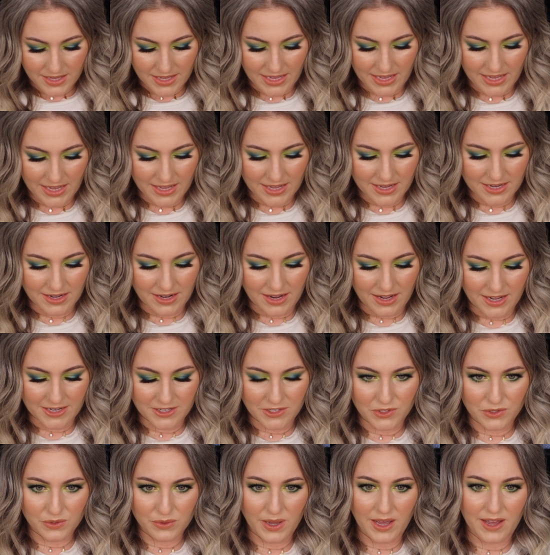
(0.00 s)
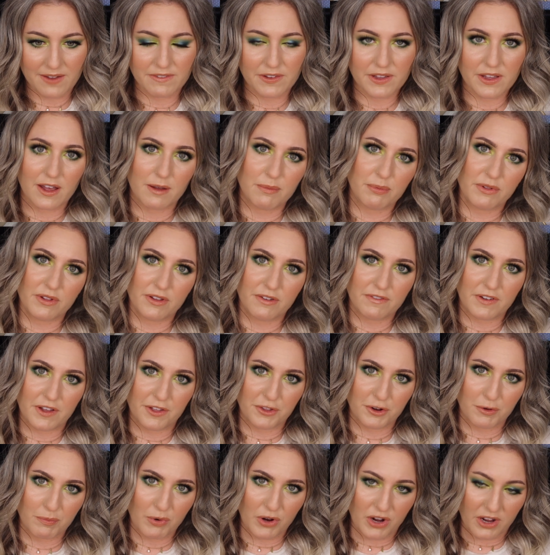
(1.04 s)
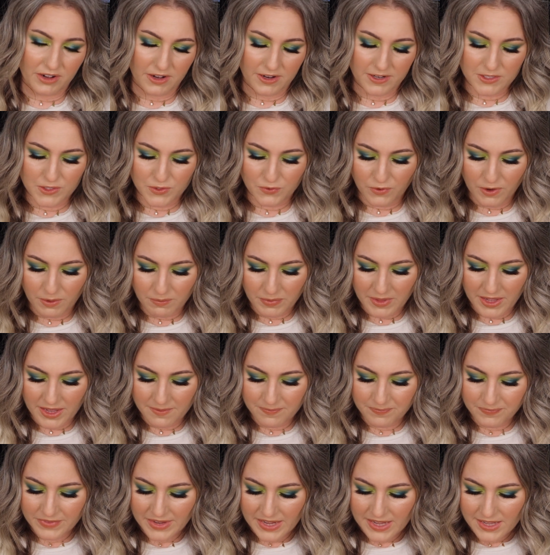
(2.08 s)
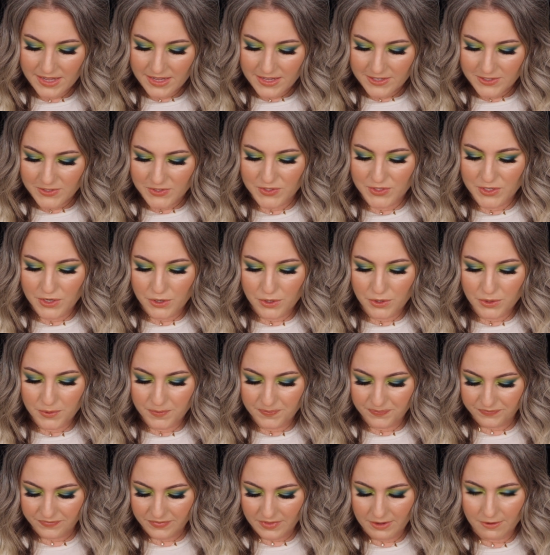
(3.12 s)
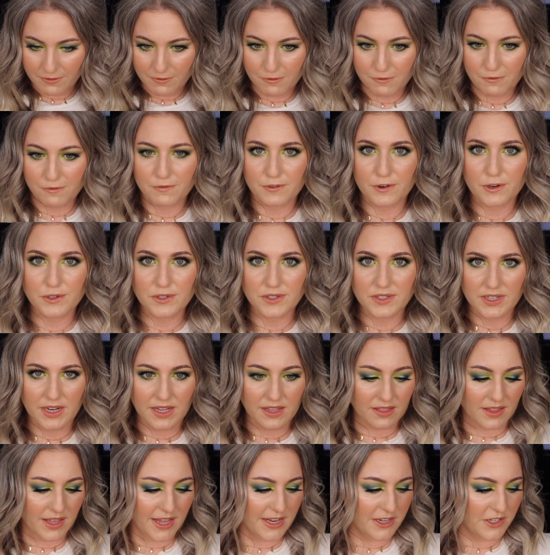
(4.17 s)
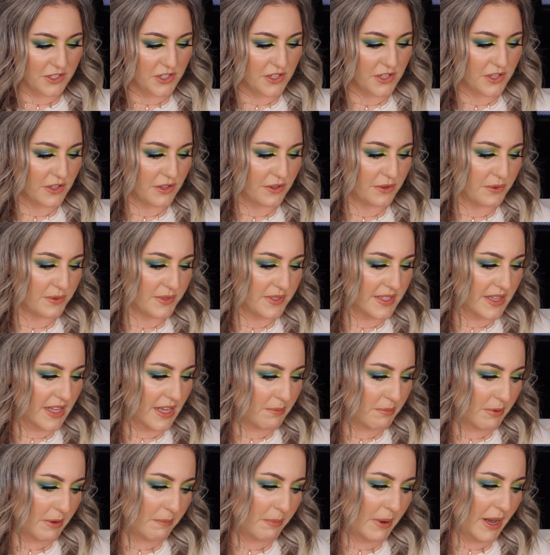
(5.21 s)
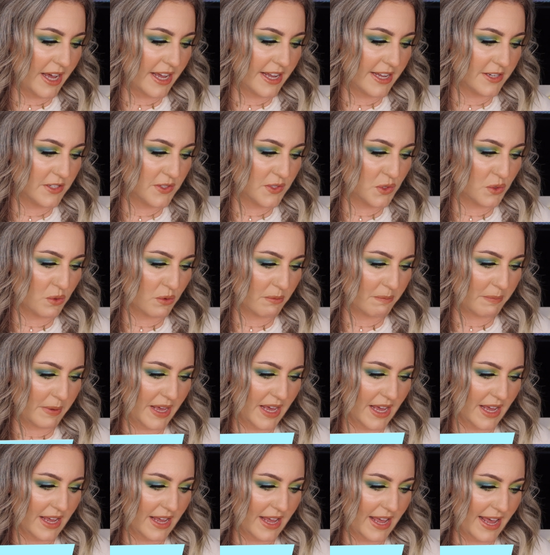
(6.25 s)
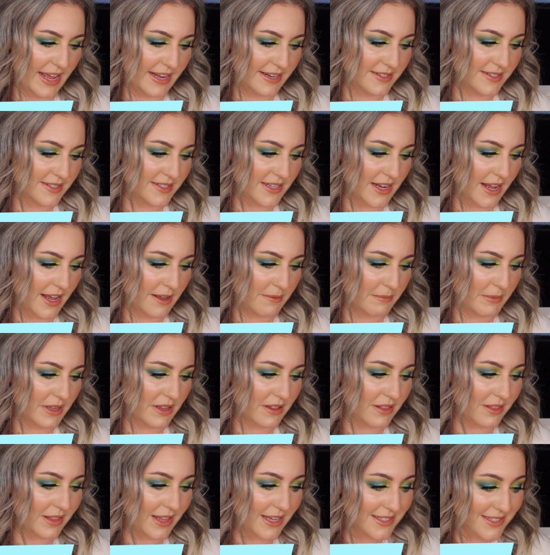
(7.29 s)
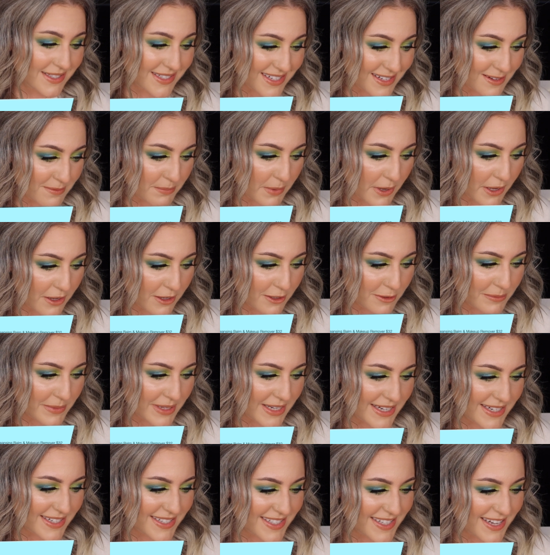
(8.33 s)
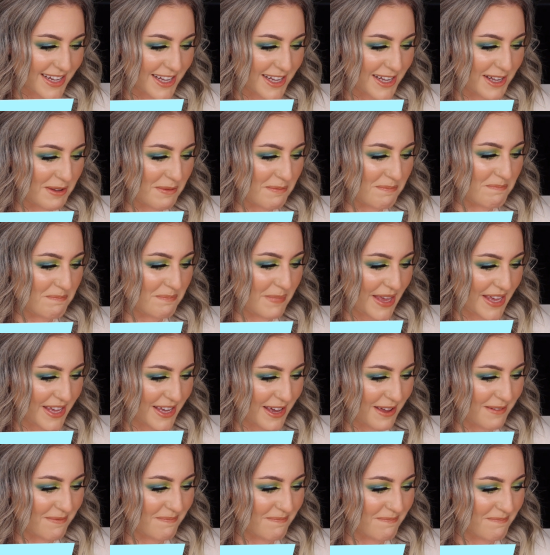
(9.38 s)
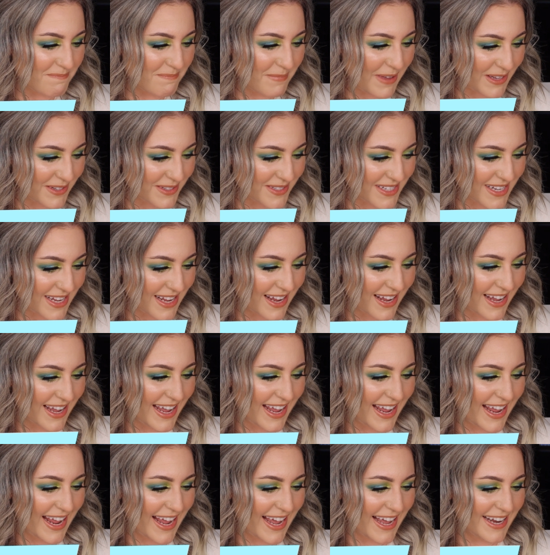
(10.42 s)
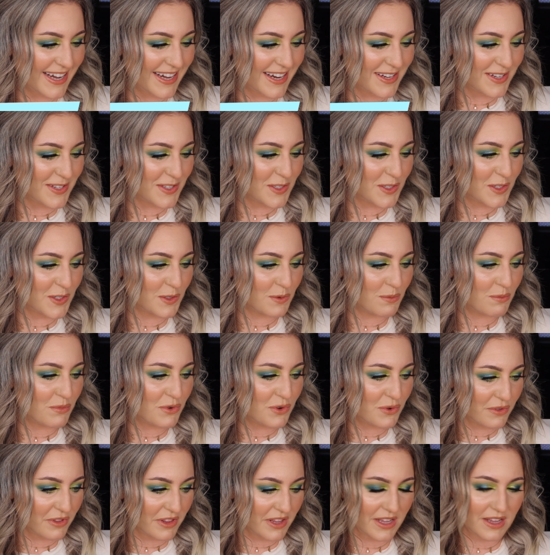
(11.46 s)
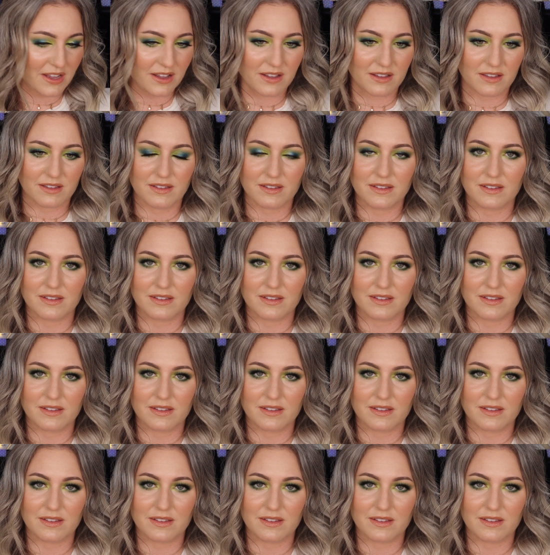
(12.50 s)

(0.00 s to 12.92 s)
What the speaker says: and I do have a couple of other products from them. So first, I like to use the Papaya Sorbet Enzyme Cleansing Balm. It's a makeup melting and smoothing